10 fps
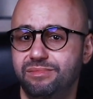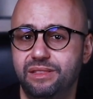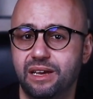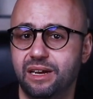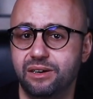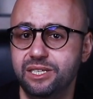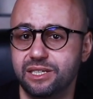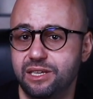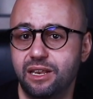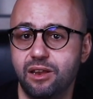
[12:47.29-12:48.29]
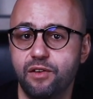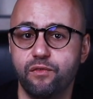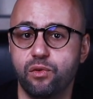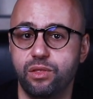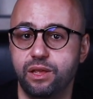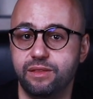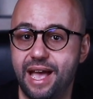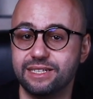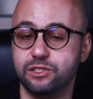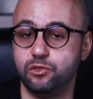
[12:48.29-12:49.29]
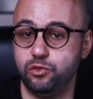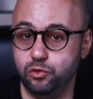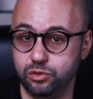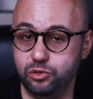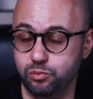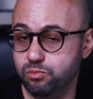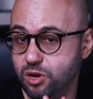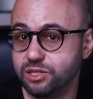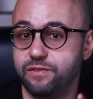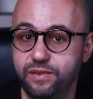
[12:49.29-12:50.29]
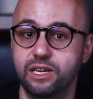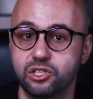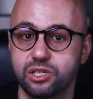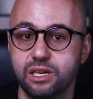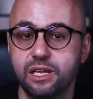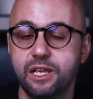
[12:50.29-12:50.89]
There is a deadline for the tasks you must finish.